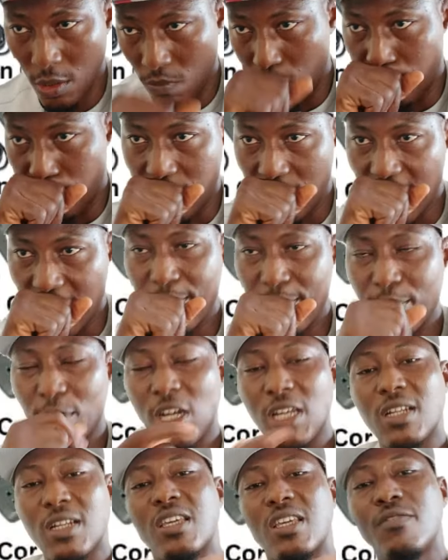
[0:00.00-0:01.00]
I'm going to
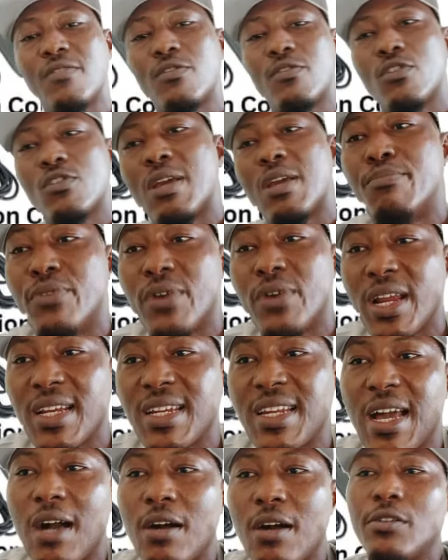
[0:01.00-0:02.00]
give you a
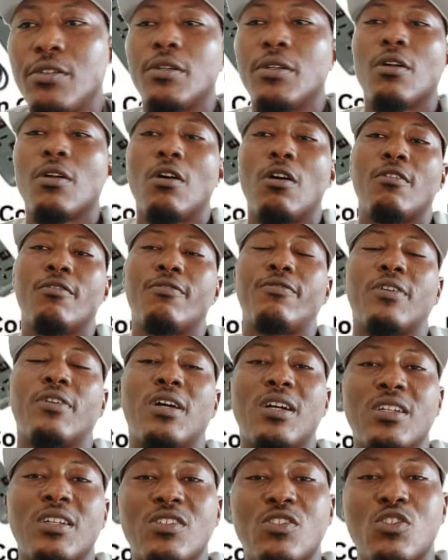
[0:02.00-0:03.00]
breakdown of
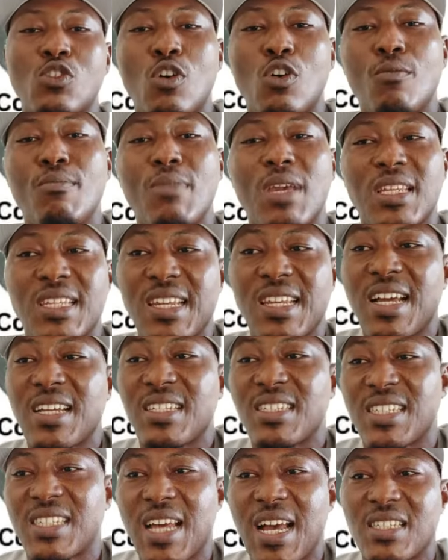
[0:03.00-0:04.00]
some maintenance
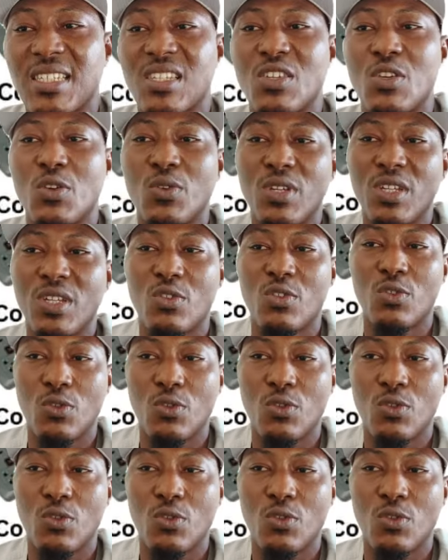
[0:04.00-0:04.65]
tasks you need to do.